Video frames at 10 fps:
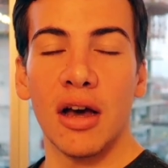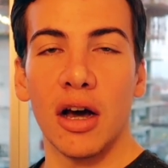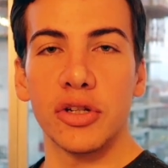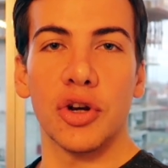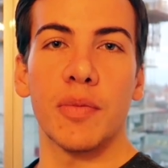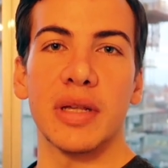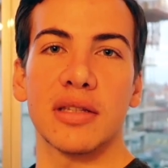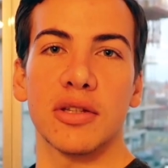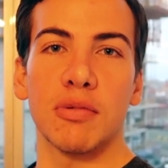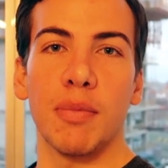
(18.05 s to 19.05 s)
our job is,
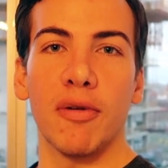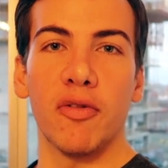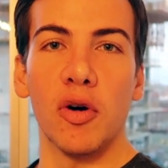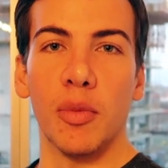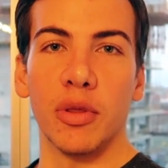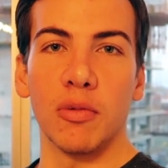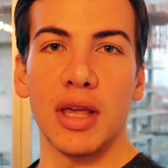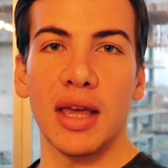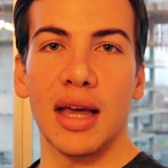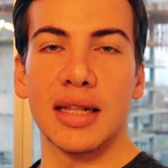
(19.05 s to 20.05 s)
because we perform on the
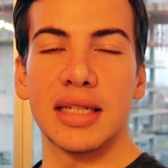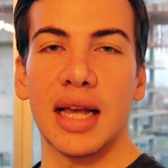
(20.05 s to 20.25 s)
weekend.